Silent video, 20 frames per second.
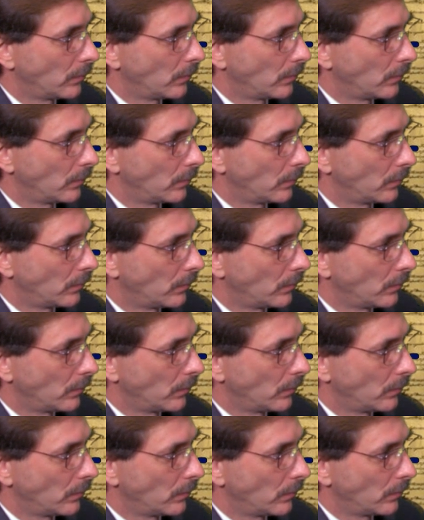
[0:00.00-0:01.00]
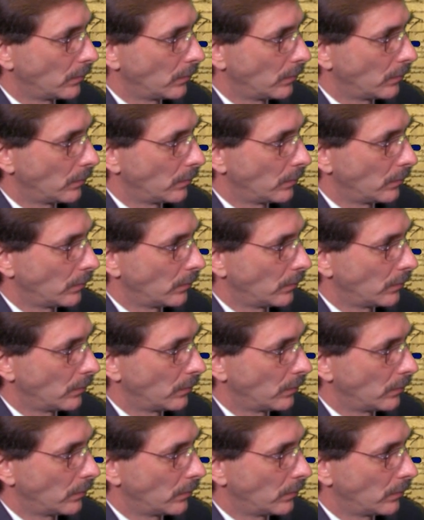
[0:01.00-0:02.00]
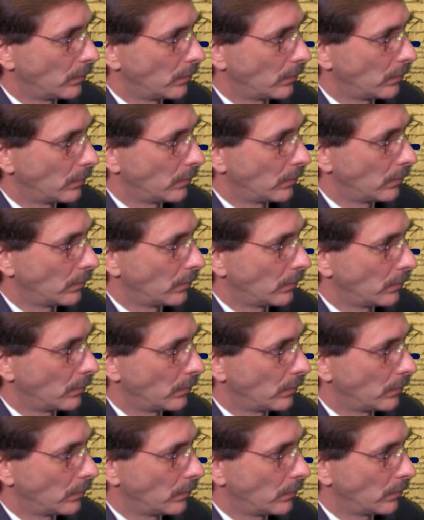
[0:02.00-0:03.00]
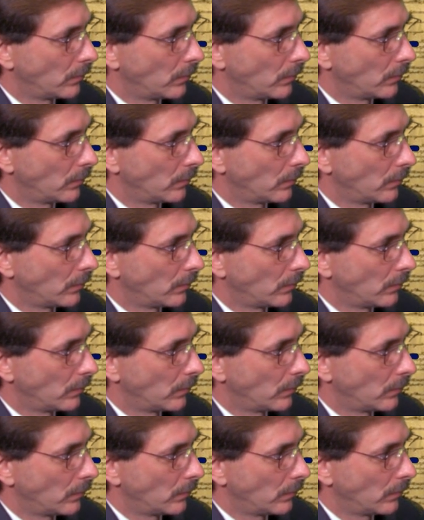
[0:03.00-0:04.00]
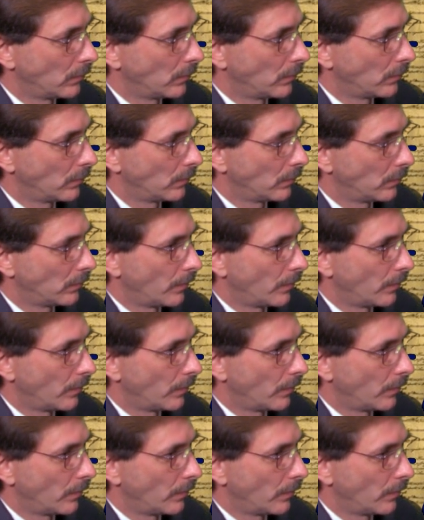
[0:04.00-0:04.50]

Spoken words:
[no speech]